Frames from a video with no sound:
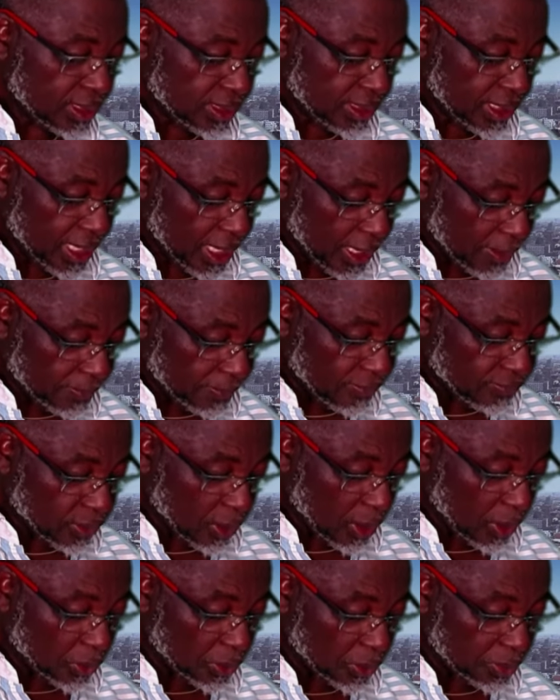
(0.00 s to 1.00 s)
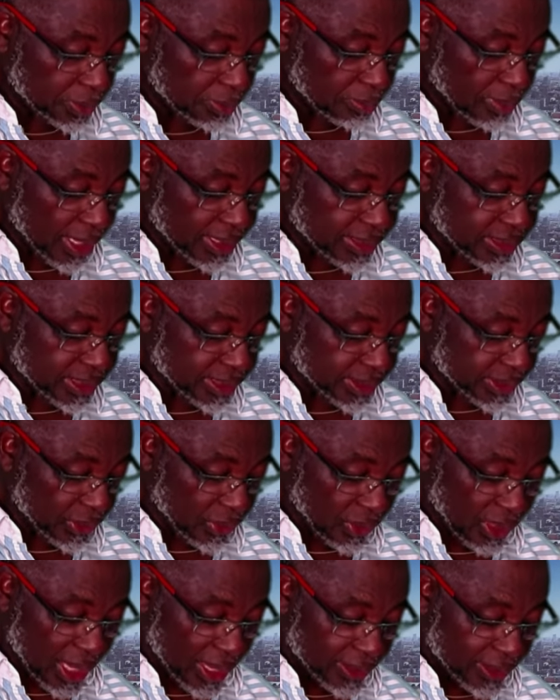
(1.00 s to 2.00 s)
The help of God will be mighty in
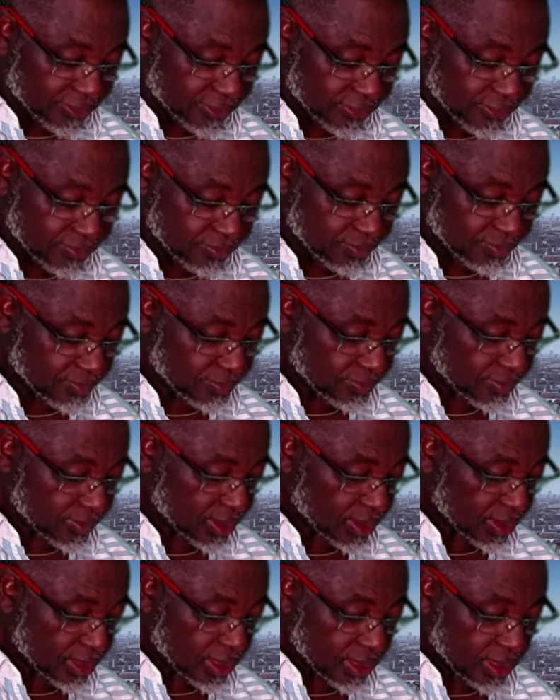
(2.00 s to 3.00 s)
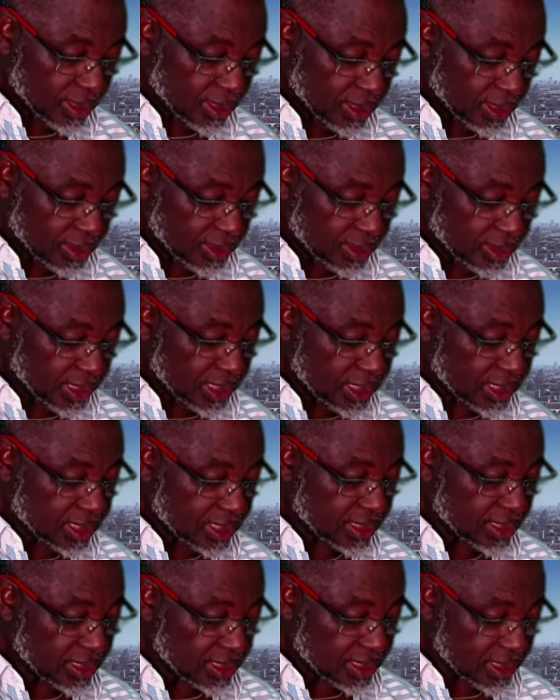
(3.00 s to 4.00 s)
your life.
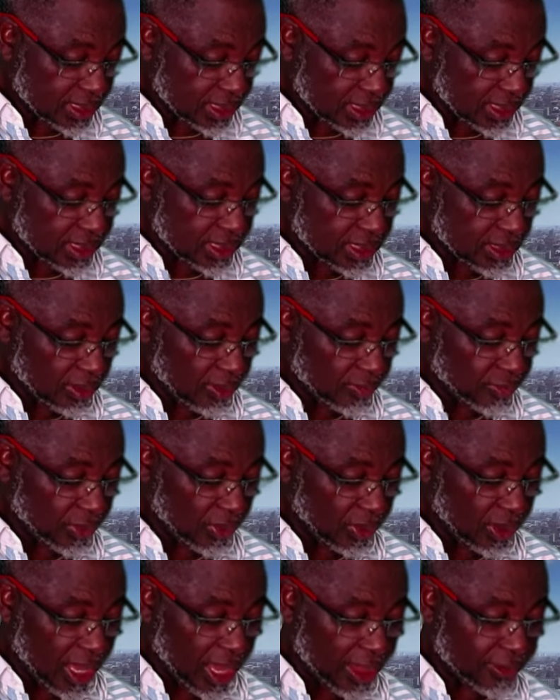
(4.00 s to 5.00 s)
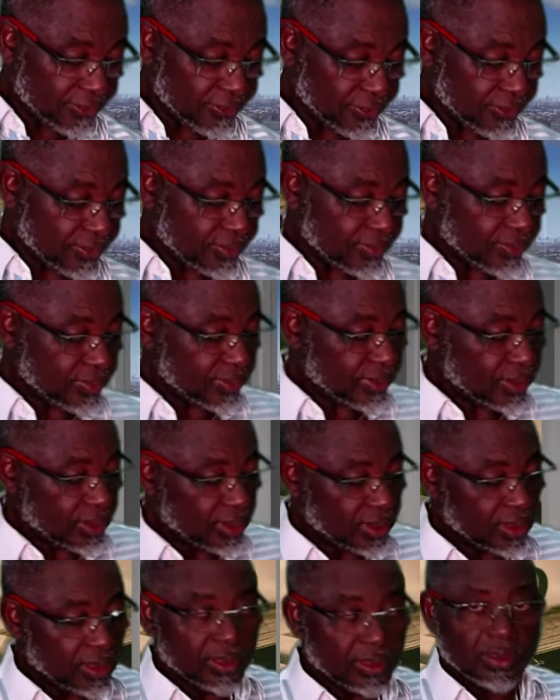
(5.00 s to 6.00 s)
This season of your life,
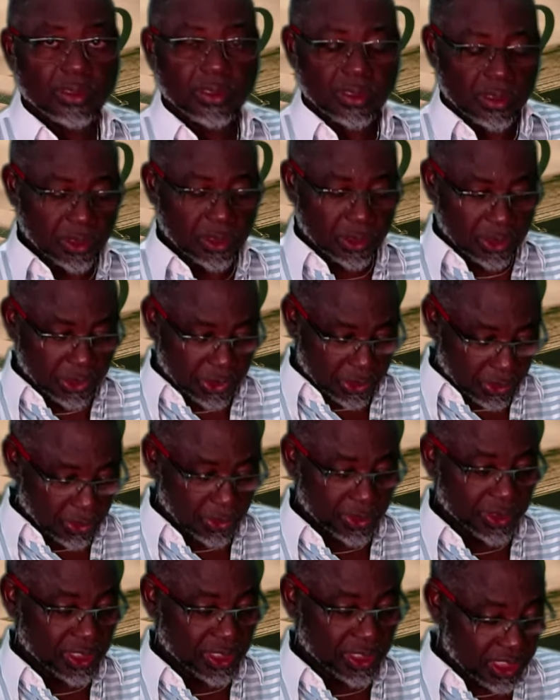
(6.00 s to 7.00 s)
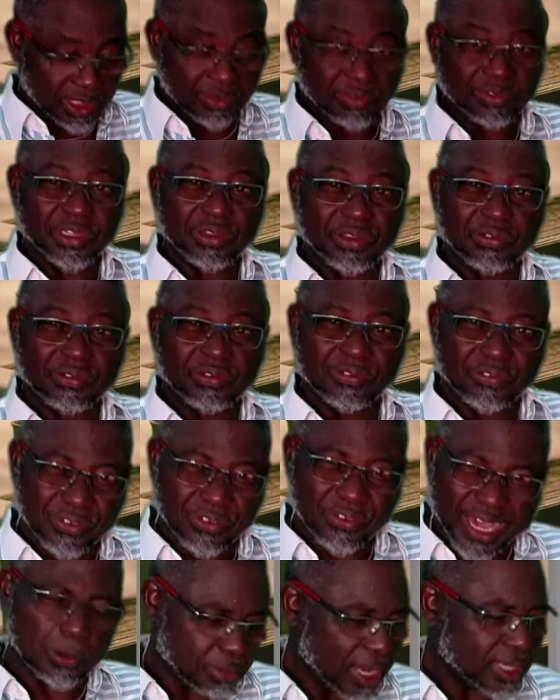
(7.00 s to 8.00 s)
you will receive
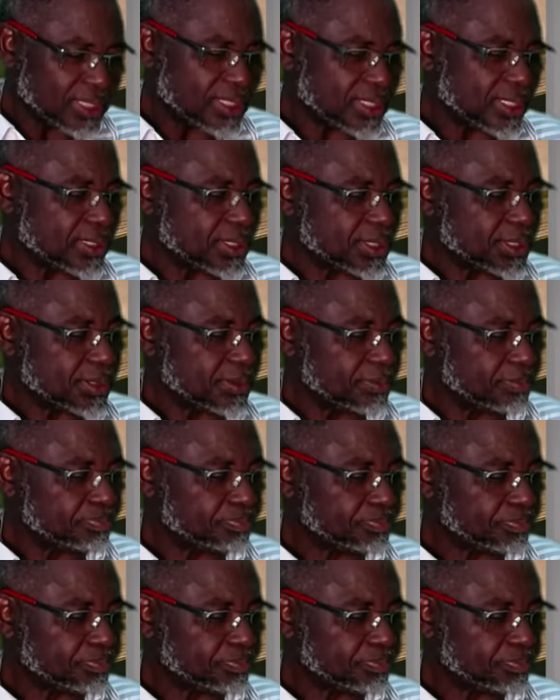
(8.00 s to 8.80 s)
divine prizes,